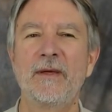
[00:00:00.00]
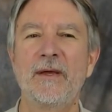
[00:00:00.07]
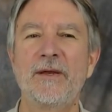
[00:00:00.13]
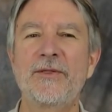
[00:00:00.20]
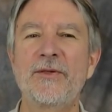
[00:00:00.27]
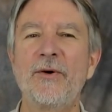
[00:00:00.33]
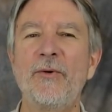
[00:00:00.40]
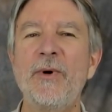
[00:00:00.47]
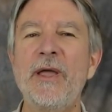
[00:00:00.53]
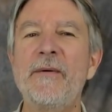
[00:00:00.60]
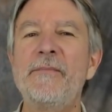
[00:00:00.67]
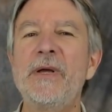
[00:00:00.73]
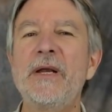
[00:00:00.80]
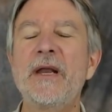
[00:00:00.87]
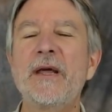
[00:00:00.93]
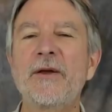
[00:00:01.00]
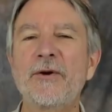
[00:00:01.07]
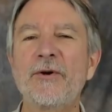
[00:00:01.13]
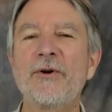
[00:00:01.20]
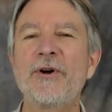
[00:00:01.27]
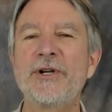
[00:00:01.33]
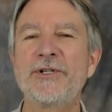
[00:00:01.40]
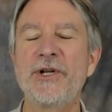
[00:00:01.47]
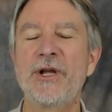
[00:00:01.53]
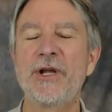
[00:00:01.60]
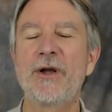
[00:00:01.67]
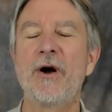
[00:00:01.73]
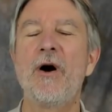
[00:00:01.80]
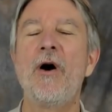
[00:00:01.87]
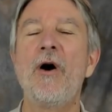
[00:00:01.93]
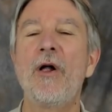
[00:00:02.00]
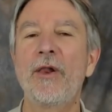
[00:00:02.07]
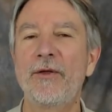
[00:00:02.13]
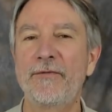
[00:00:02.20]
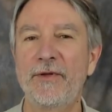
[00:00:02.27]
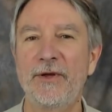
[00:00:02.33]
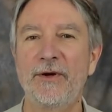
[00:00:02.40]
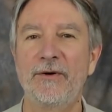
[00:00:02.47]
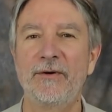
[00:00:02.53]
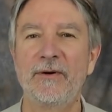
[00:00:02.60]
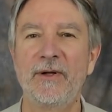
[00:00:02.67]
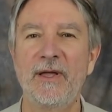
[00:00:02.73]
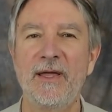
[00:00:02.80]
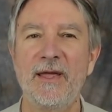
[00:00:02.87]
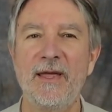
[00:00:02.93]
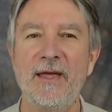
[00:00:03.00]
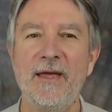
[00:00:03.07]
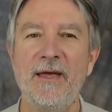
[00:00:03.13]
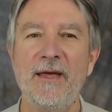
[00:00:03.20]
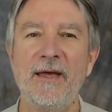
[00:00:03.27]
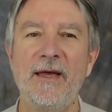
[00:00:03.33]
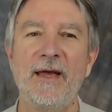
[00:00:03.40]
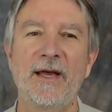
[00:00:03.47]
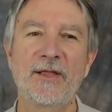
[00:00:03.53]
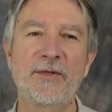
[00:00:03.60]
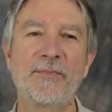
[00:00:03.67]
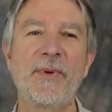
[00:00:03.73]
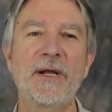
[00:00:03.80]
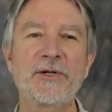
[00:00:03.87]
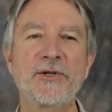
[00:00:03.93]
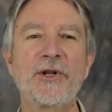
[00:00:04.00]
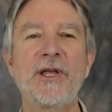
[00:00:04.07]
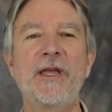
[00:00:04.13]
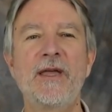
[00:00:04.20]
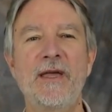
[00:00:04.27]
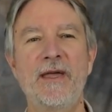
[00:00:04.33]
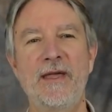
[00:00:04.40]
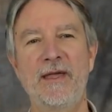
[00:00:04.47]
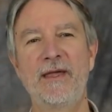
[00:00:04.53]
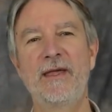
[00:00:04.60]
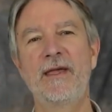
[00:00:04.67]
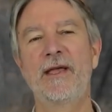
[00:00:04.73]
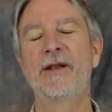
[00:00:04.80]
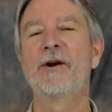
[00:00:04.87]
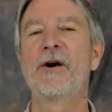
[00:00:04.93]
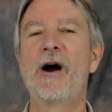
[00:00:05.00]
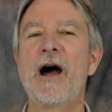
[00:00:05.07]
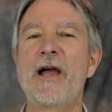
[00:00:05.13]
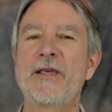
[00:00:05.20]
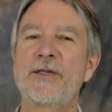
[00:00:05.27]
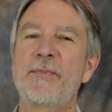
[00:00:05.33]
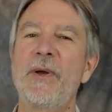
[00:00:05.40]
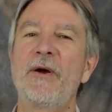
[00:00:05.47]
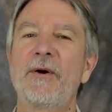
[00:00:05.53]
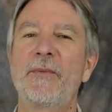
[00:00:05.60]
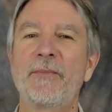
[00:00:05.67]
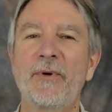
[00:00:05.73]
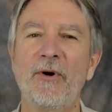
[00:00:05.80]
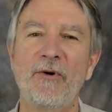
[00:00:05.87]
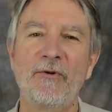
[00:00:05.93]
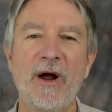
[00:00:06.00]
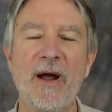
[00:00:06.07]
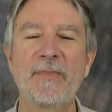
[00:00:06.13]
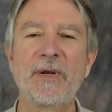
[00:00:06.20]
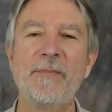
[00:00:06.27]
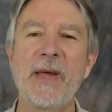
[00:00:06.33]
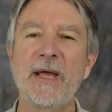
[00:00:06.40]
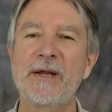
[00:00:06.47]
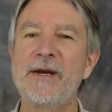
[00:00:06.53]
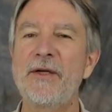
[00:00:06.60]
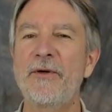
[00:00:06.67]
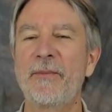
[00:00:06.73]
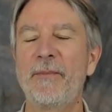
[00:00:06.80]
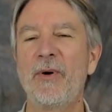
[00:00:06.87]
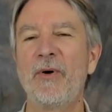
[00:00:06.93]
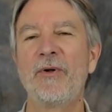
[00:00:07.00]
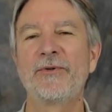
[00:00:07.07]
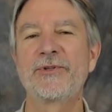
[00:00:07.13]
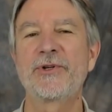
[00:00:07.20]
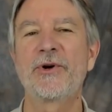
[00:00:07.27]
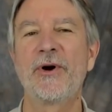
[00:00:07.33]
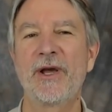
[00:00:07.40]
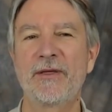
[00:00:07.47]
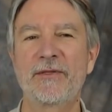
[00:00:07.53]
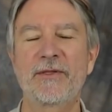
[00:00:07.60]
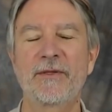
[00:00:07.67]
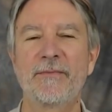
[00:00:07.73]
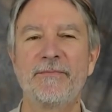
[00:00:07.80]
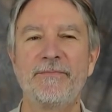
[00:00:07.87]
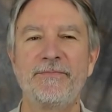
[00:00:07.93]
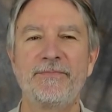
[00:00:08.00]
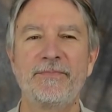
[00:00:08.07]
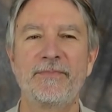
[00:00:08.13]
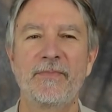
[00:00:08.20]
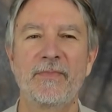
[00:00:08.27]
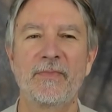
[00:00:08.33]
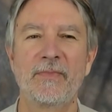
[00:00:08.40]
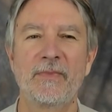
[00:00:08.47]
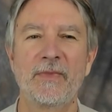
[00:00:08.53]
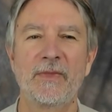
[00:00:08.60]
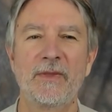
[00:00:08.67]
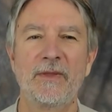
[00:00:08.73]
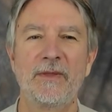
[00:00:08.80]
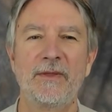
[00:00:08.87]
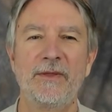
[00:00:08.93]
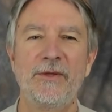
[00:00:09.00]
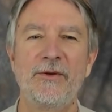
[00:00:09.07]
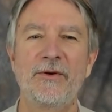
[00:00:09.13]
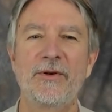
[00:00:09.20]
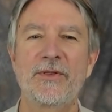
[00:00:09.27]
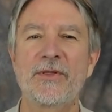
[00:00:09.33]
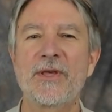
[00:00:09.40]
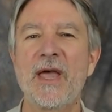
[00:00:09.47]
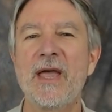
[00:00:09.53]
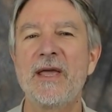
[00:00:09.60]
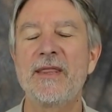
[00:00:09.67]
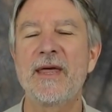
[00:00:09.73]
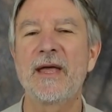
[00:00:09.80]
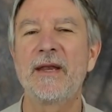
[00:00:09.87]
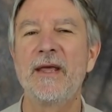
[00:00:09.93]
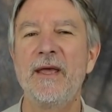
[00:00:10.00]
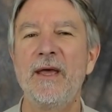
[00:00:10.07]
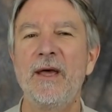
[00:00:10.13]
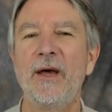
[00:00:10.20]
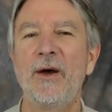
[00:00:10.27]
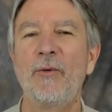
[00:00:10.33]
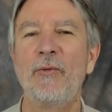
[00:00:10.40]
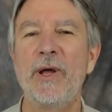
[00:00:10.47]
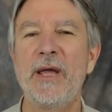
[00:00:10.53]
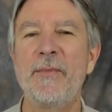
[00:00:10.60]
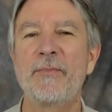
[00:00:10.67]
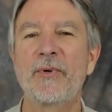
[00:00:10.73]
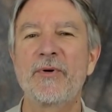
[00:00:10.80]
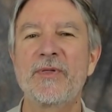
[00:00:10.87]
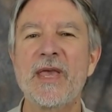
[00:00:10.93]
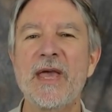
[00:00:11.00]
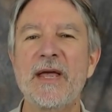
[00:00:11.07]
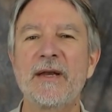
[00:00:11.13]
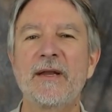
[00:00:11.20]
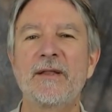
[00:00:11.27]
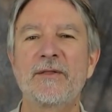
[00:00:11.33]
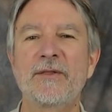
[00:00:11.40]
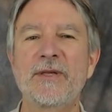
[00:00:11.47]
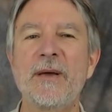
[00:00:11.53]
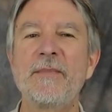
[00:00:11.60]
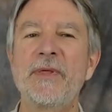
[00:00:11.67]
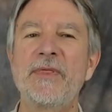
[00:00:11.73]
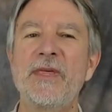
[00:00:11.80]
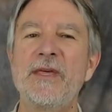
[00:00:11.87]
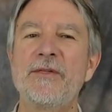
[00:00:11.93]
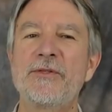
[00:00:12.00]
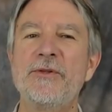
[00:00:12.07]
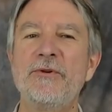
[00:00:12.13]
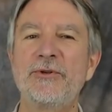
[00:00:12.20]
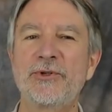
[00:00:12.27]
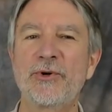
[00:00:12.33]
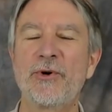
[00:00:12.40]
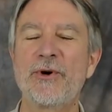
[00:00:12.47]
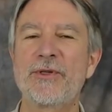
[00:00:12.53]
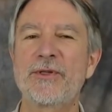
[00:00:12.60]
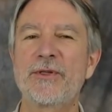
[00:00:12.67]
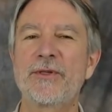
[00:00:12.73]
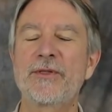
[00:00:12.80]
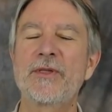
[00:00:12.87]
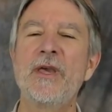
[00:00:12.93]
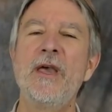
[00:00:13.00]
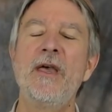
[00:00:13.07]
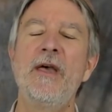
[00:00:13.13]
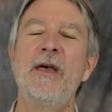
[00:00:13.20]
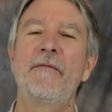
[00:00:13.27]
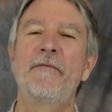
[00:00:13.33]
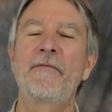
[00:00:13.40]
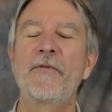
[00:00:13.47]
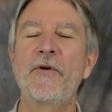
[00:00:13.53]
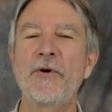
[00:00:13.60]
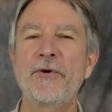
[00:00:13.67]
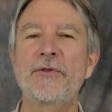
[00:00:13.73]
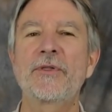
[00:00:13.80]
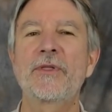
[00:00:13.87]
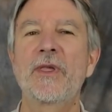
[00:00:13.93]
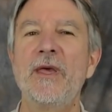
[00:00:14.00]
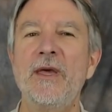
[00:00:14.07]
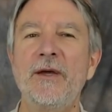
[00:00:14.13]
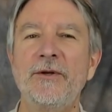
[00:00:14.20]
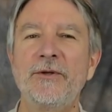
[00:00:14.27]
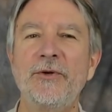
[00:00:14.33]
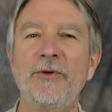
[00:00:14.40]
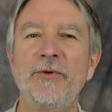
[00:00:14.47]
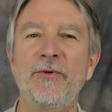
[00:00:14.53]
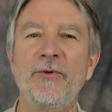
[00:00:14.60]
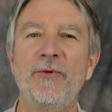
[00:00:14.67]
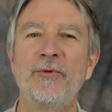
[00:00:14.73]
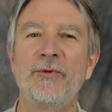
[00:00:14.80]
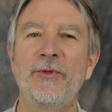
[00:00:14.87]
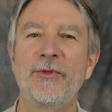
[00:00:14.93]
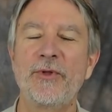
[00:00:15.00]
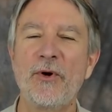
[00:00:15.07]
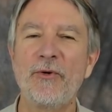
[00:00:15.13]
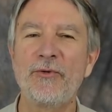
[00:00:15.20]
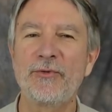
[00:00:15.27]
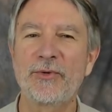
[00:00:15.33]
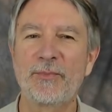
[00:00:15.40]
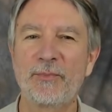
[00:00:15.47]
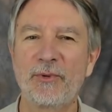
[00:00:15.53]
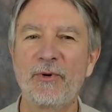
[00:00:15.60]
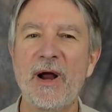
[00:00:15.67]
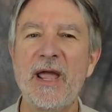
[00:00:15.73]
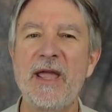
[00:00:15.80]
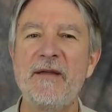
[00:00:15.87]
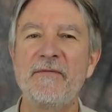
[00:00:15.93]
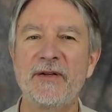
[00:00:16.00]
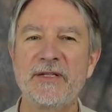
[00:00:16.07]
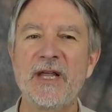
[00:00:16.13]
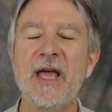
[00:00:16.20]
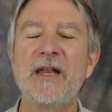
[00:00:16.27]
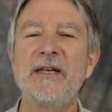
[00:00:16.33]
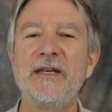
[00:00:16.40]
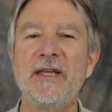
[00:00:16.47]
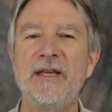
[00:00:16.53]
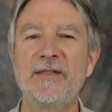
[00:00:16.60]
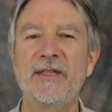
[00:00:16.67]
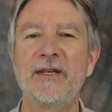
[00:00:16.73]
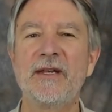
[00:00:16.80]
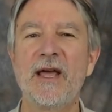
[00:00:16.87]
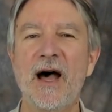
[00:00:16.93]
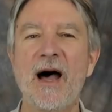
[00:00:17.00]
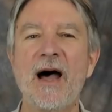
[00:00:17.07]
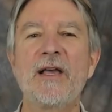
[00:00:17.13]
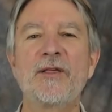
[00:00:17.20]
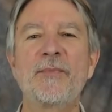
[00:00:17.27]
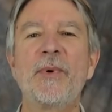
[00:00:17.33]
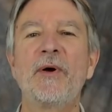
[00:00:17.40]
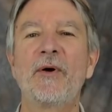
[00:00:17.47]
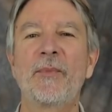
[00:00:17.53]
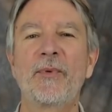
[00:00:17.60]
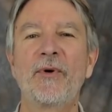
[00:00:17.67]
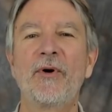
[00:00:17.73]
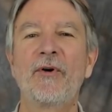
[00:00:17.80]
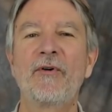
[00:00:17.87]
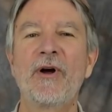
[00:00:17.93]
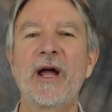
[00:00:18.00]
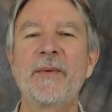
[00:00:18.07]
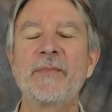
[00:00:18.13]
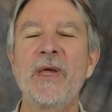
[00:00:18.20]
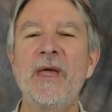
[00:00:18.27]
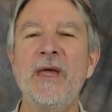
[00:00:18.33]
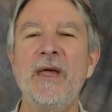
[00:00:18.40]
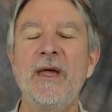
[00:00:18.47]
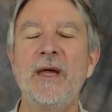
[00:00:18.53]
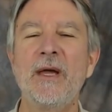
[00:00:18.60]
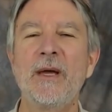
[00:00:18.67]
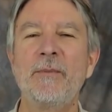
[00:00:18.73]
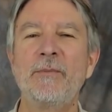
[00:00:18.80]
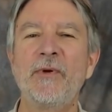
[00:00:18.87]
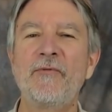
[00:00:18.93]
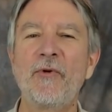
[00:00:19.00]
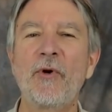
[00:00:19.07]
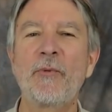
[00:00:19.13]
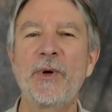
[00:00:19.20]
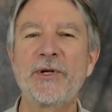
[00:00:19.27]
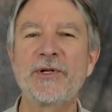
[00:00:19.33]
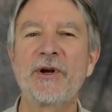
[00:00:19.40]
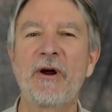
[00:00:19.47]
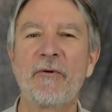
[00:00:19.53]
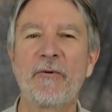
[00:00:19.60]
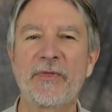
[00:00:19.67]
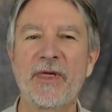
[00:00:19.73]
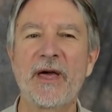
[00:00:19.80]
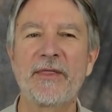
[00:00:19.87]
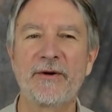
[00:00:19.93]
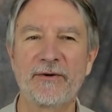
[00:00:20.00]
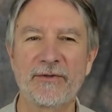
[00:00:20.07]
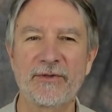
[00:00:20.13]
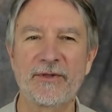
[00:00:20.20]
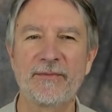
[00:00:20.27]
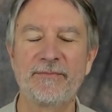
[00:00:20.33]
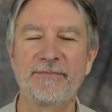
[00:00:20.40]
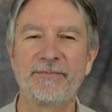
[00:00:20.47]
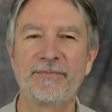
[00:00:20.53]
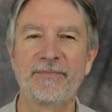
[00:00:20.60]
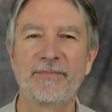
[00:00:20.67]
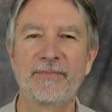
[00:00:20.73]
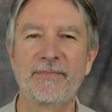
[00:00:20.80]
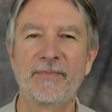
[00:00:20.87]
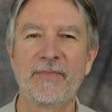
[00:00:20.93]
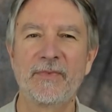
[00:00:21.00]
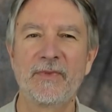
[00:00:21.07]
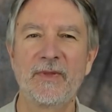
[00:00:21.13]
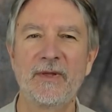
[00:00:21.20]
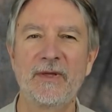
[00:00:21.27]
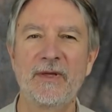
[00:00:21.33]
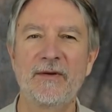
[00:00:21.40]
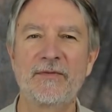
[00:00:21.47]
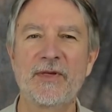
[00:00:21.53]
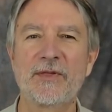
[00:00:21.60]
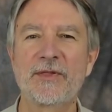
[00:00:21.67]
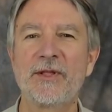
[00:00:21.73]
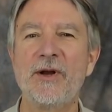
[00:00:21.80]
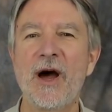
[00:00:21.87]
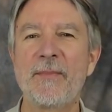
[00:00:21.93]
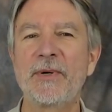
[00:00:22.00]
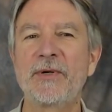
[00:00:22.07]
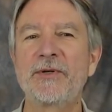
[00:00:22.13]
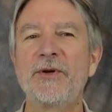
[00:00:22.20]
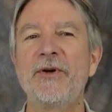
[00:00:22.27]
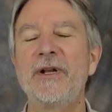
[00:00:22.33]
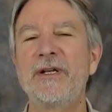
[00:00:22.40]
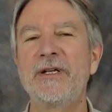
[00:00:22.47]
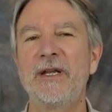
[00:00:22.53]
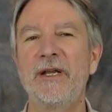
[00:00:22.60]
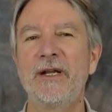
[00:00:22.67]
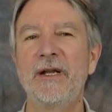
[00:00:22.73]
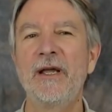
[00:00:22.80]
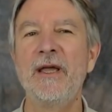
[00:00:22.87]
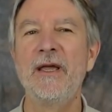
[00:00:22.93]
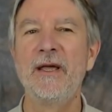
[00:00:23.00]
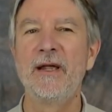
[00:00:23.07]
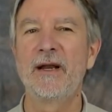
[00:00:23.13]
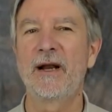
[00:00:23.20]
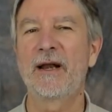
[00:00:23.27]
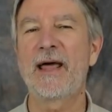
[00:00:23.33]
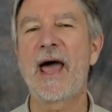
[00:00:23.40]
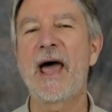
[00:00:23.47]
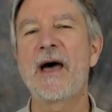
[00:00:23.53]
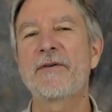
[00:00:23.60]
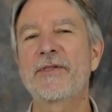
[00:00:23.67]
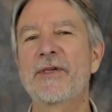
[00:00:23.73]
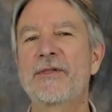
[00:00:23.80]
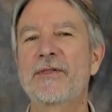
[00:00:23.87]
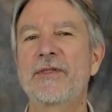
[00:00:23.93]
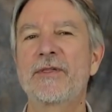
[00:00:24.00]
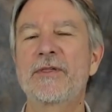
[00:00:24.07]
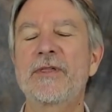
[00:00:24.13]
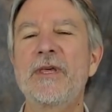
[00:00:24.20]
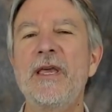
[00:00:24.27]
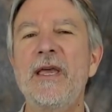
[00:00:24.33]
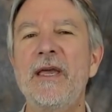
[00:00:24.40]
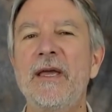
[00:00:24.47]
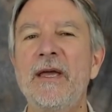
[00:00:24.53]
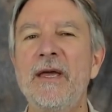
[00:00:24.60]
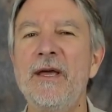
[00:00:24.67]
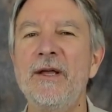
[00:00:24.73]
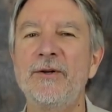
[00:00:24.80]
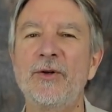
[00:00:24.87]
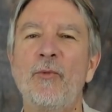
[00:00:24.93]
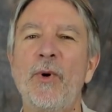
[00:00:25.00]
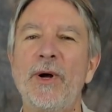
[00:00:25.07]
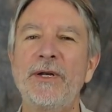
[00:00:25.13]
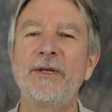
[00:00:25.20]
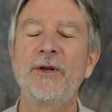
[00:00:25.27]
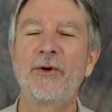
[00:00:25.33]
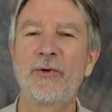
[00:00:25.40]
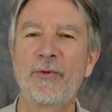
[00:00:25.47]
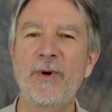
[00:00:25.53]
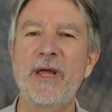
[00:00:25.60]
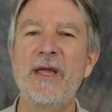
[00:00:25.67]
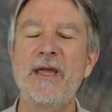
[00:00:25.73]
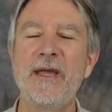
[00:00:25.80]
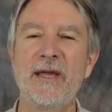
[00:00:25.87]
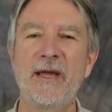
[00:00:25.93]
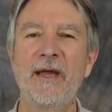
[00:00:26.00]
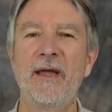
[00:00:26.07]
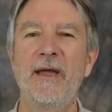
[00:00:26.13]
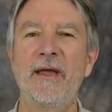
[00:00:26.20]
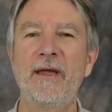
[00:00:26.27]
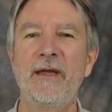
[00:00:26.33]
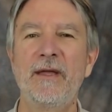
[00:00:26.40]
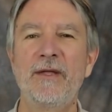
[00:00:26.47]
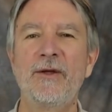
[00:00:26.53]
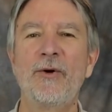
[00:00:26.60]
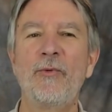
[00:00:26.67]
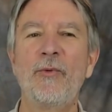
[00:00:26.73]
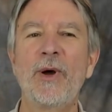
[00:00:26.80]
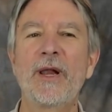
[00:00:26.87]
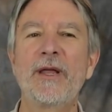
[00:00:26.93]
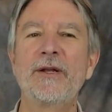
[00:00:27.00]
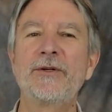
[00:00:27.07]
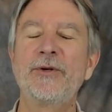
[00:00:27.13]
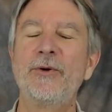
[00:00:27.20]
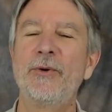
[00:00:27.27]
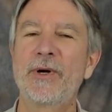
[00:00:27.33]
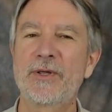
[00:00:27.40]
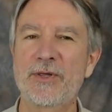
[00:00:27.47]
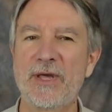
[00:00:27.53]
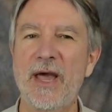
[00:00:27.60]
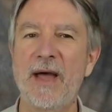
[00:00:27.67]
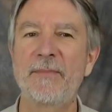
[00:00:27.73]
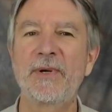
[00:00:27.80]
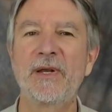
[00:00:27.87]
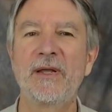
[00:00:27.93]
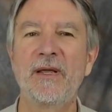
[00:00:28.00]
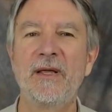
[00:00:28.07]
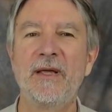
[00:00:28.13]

And so we have been encouraging all of you, especially in our I Spirit program, to make another bold choice. You could say that we present some of these new choices first to those brave attendees in the I Spirit program before we share it with others. It gives us an opportunity, allows us to see to what degree you're willing to accept